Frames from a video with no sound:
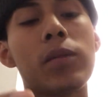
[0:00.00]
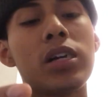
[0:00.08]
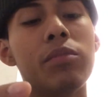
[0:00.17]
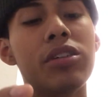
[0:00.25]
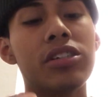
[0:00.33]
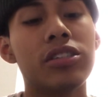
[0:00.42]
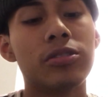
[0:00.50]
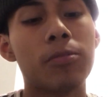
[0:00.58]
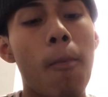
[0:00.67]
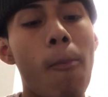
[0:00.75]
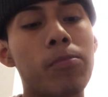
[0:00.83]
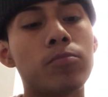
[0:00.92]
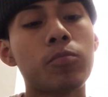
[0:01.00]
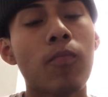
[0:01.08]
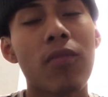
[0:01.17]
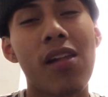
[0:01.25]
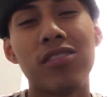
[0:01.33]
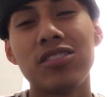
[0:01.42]
I'm eating.
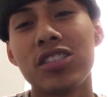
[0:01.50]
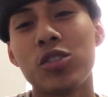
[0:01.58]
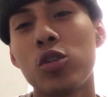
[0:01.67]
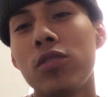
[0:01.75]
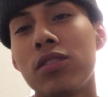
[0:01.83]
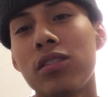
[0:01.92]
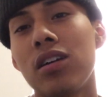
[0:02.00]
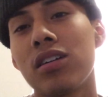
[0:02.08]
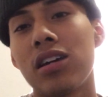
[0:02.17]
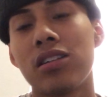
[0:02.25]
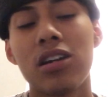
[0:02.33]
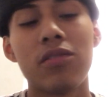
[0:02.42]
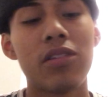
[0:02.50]
It's like 12 o'clock at night